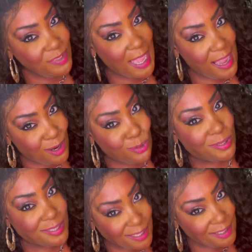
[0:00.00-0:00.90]
I don't
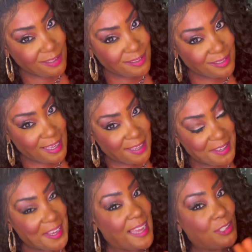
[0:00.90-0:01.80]
see it,
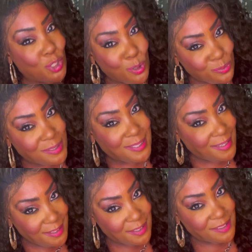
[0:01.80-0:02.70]
okay? I don't
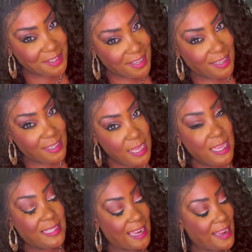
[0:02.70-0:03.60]
see it, okay?
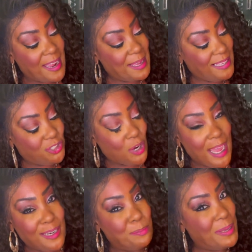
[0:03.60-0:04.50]
Now, I ain't
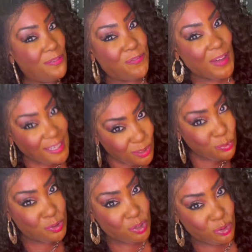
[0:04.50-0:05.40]
trying to be funny
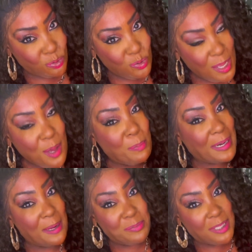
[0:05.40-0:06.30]
with you, but
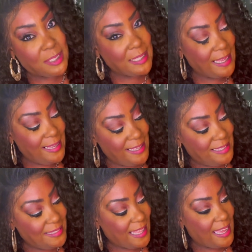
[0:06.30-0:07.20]
I'm just
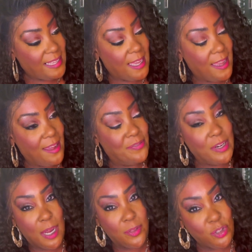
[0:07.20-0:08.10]
saying, like,
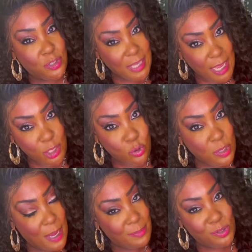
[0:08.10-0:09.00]
every other day you
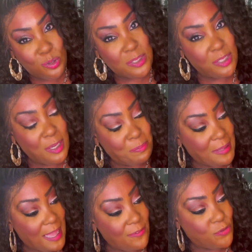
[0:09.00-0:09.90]
coming onto your
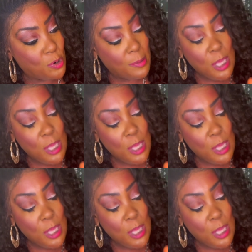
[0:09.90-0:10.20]
platform